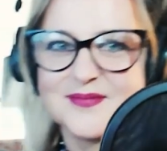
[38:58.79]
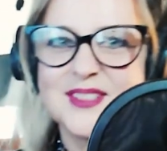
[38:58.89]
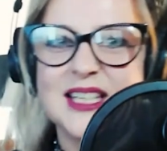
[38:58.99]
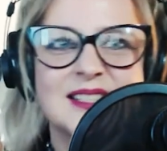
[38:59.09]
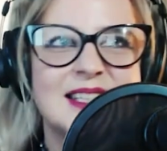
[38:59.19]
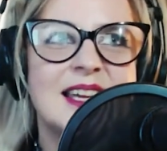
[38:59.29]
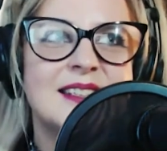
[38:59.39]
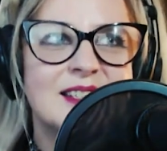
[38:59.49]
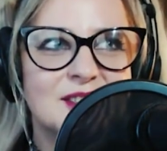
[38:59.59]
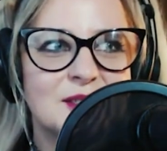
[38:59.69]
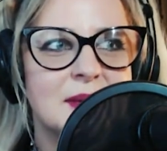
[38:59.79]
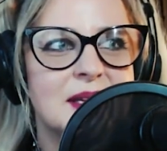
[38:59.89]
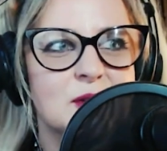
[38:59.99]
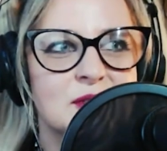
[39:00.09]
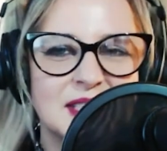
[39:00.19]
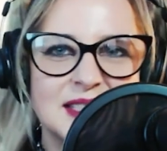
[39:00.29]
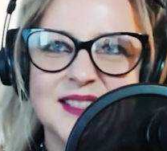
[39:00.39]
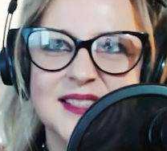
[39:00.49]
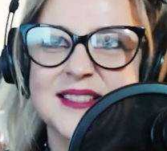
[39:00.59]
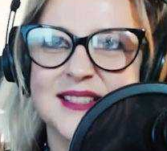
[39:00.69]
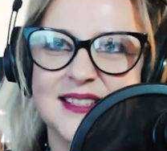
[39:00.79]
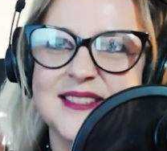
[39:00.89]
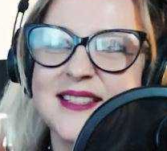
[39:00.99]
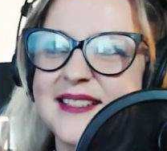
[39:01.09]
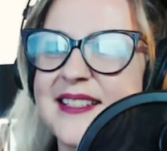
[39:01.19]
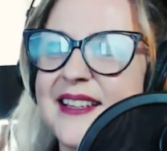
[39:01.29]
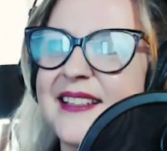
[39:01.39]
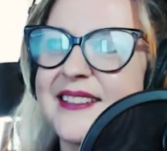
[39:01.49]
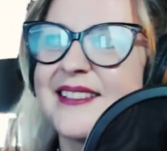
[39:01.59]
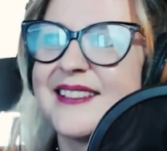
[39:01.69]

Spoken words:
Takes 10 years to be an overnight success, they say.